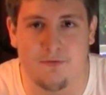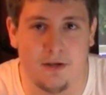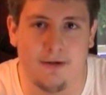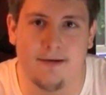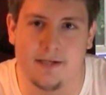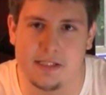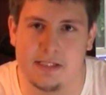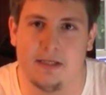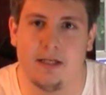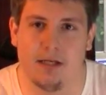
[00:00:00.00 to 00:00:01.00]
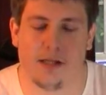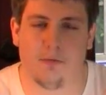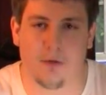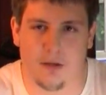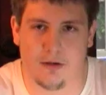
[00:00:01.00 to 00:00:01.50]
If any of you guys have seen that,
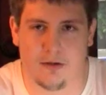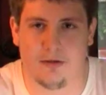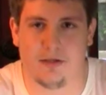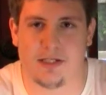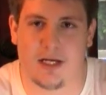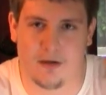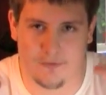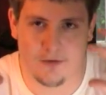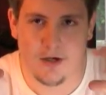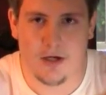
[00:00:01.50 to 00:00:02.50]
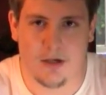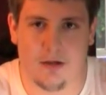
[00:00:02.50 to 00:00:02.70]
they used to have,